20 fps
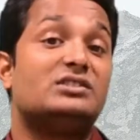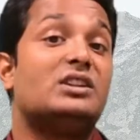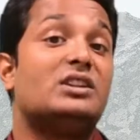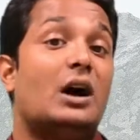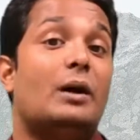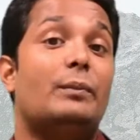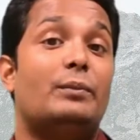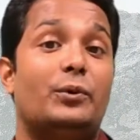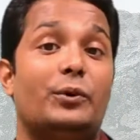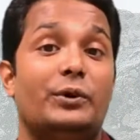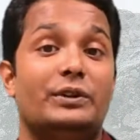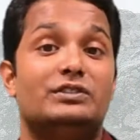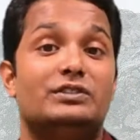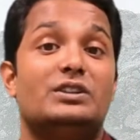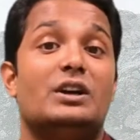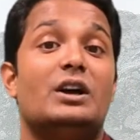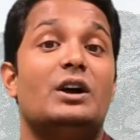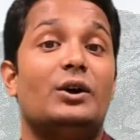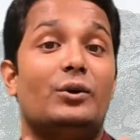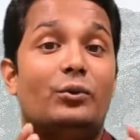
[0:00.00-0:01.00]
star
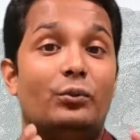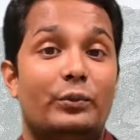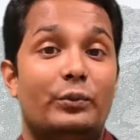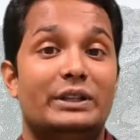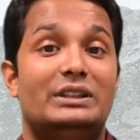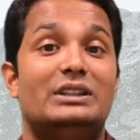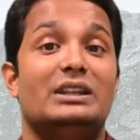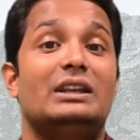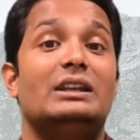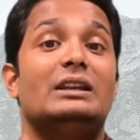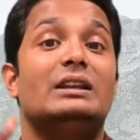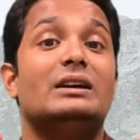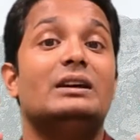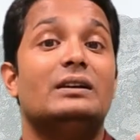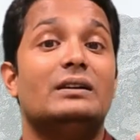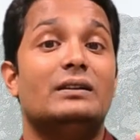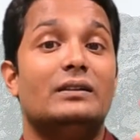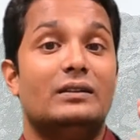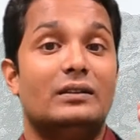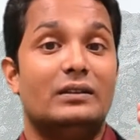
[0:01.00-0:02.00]
points within
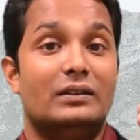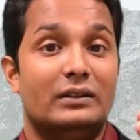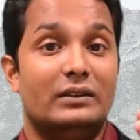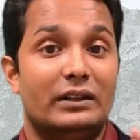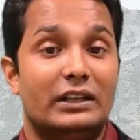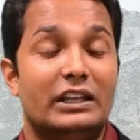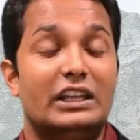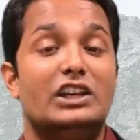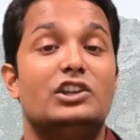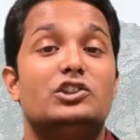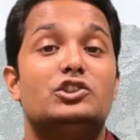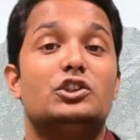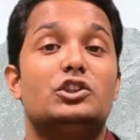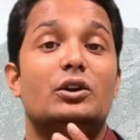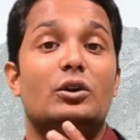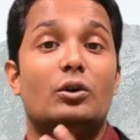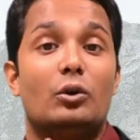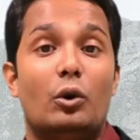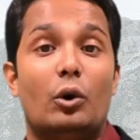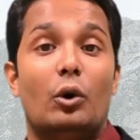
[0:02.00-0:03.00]
each
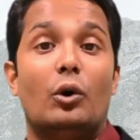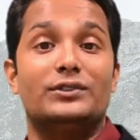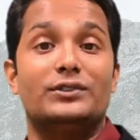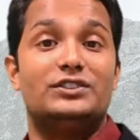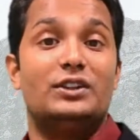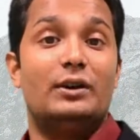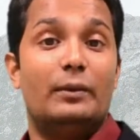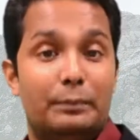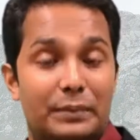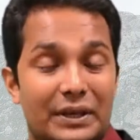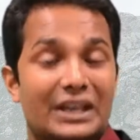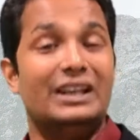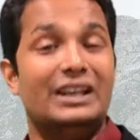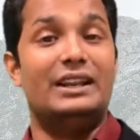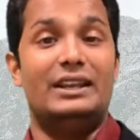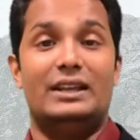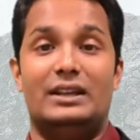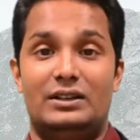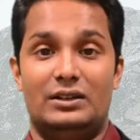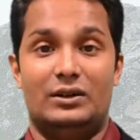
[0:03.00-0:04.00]
course
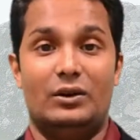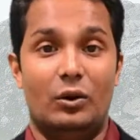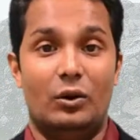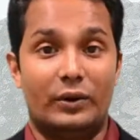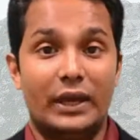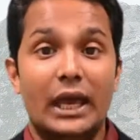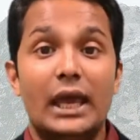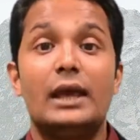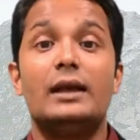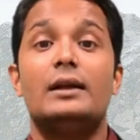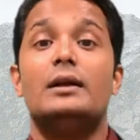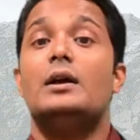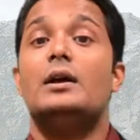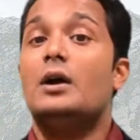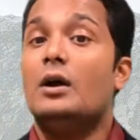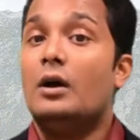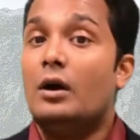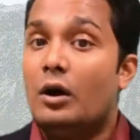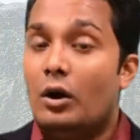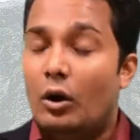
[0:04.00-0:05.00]
period, okay?
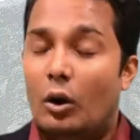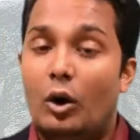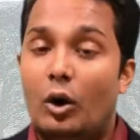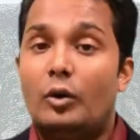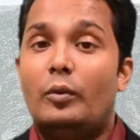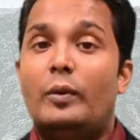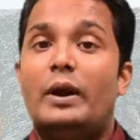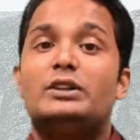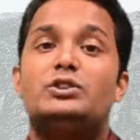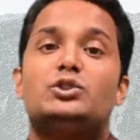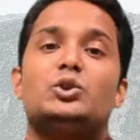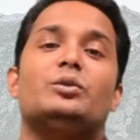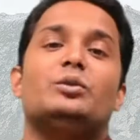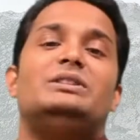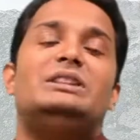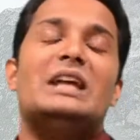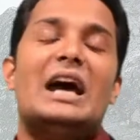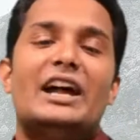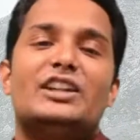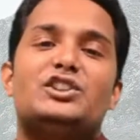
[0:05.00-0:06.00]
Alright, so
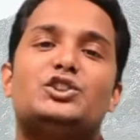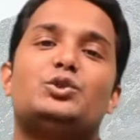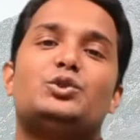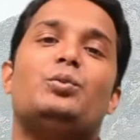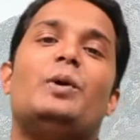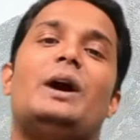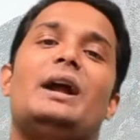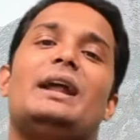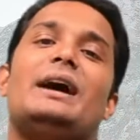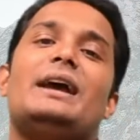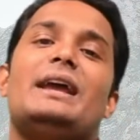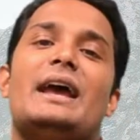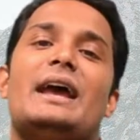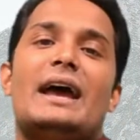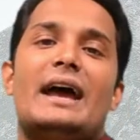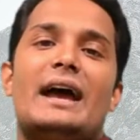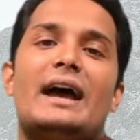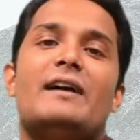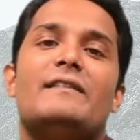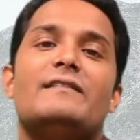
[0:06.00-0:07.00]
that's what I
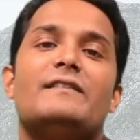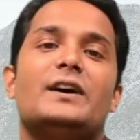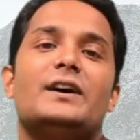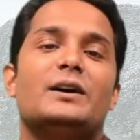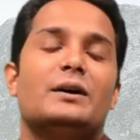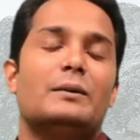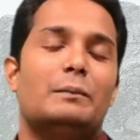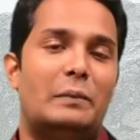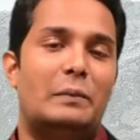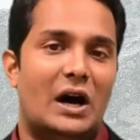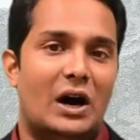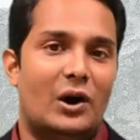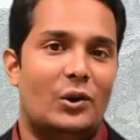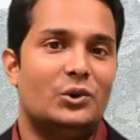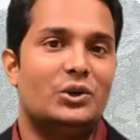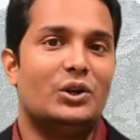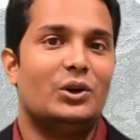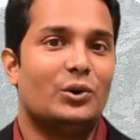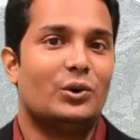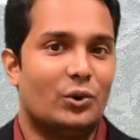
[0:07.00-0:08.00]
have
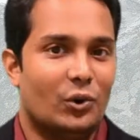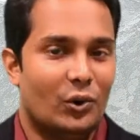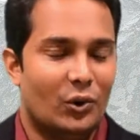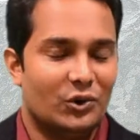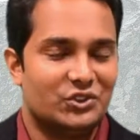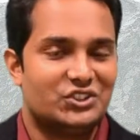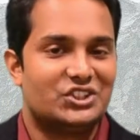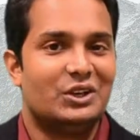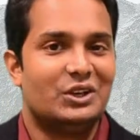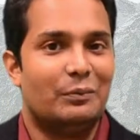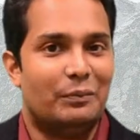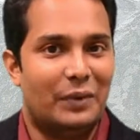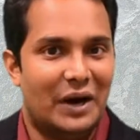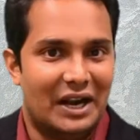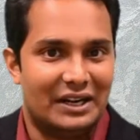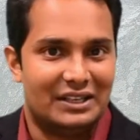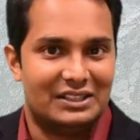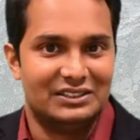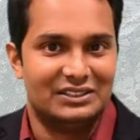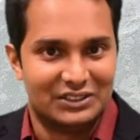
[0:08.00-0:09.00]
about course
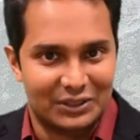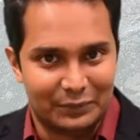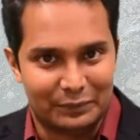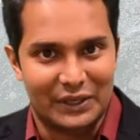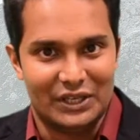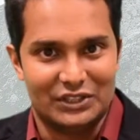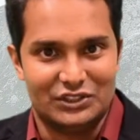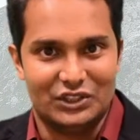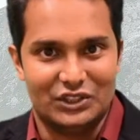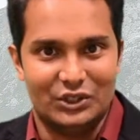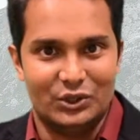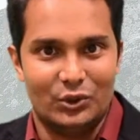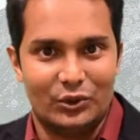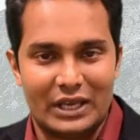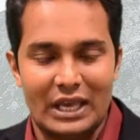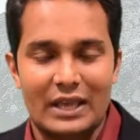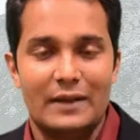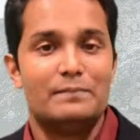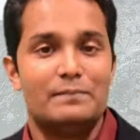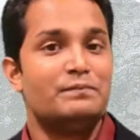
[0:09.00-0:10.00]
participation,
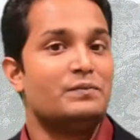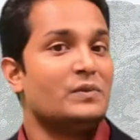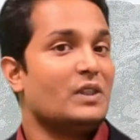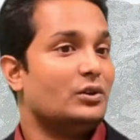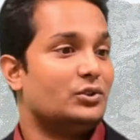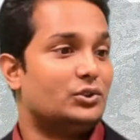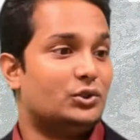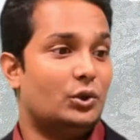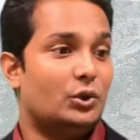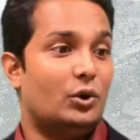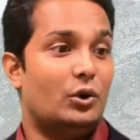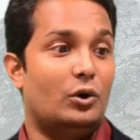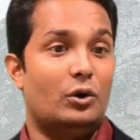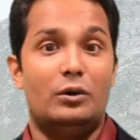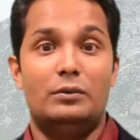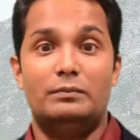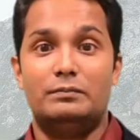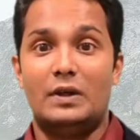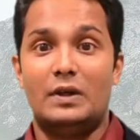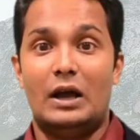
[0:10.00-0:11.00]
okay?
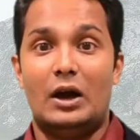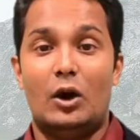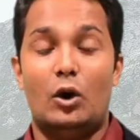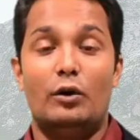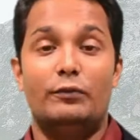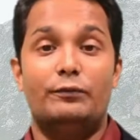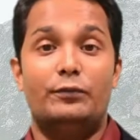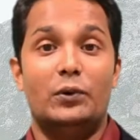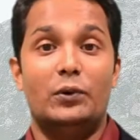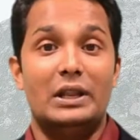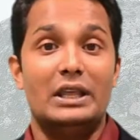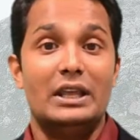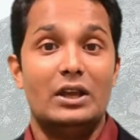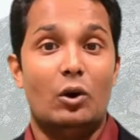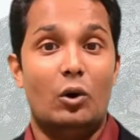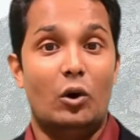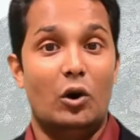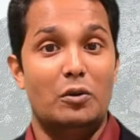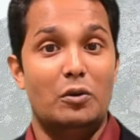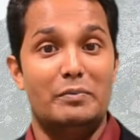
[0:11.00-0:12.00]
So
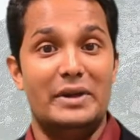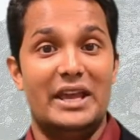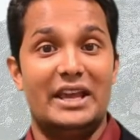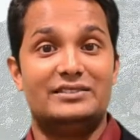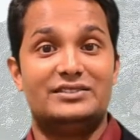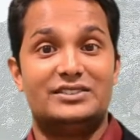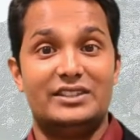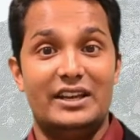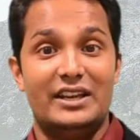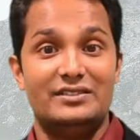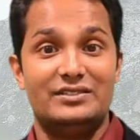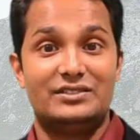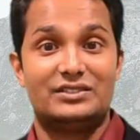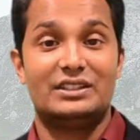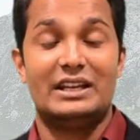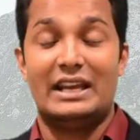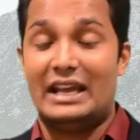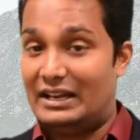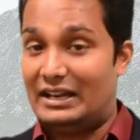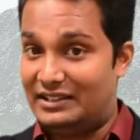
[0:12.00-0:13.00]
hopefully all makes
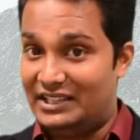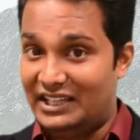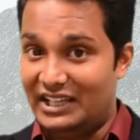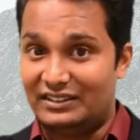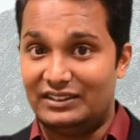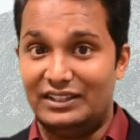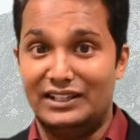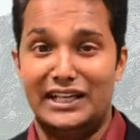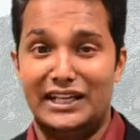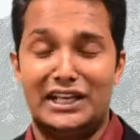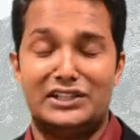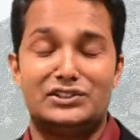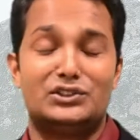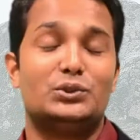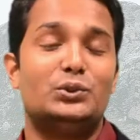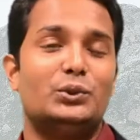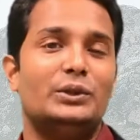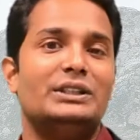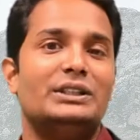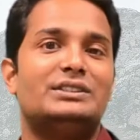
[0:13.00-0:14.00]
sense, and take the next
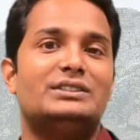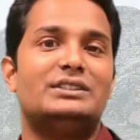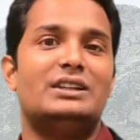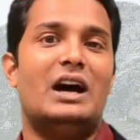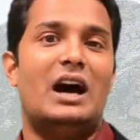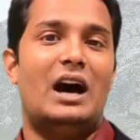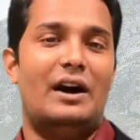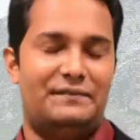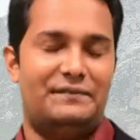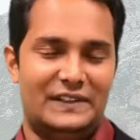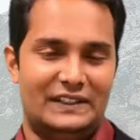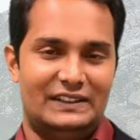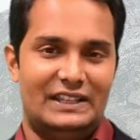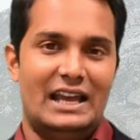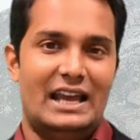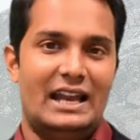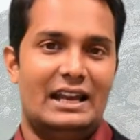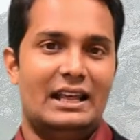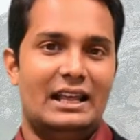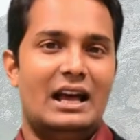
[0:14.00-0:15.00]
quiz. After
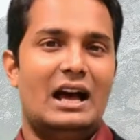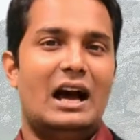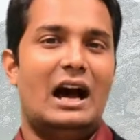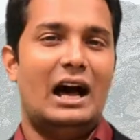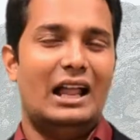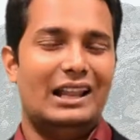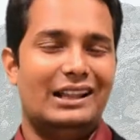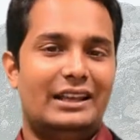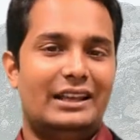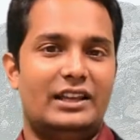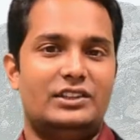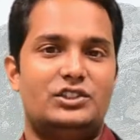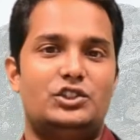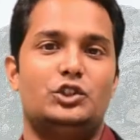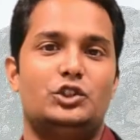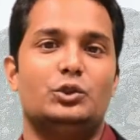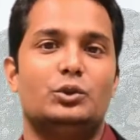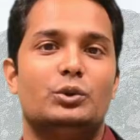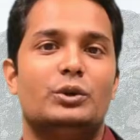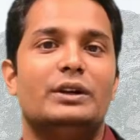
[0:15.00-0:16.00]
that, I'll catch
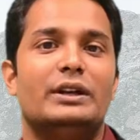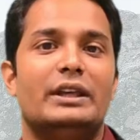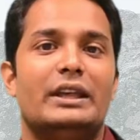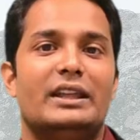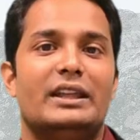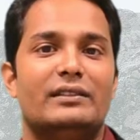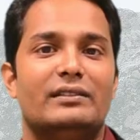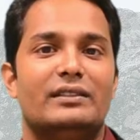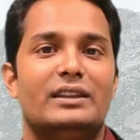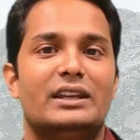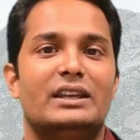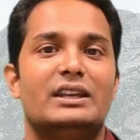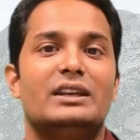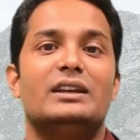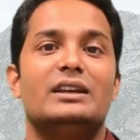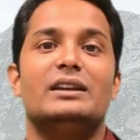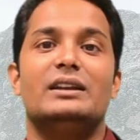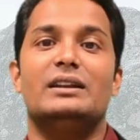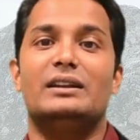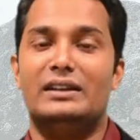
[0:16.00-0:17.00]
you in the
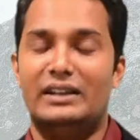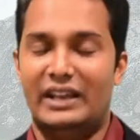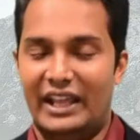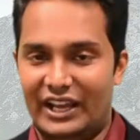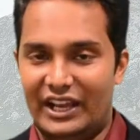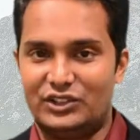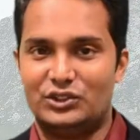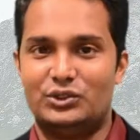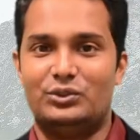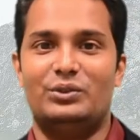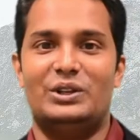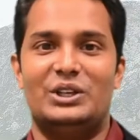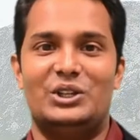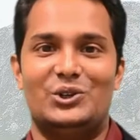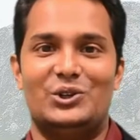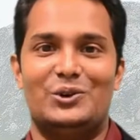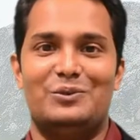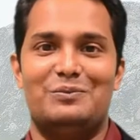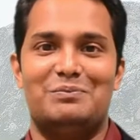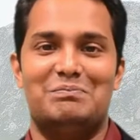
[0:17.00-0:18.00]
next
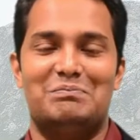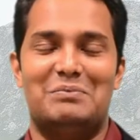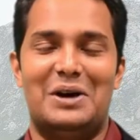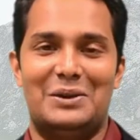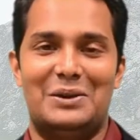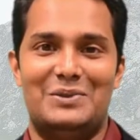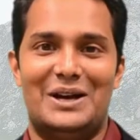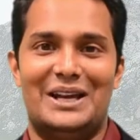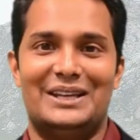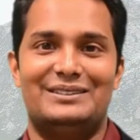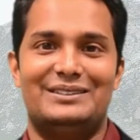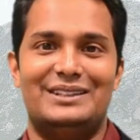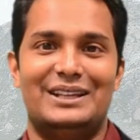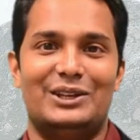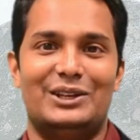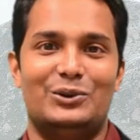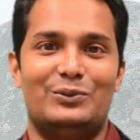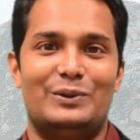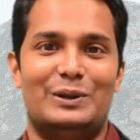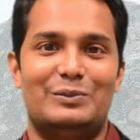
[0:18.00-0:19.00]
video. Bye bye.
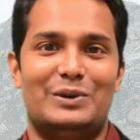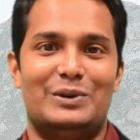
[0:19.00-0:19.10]
Thank you very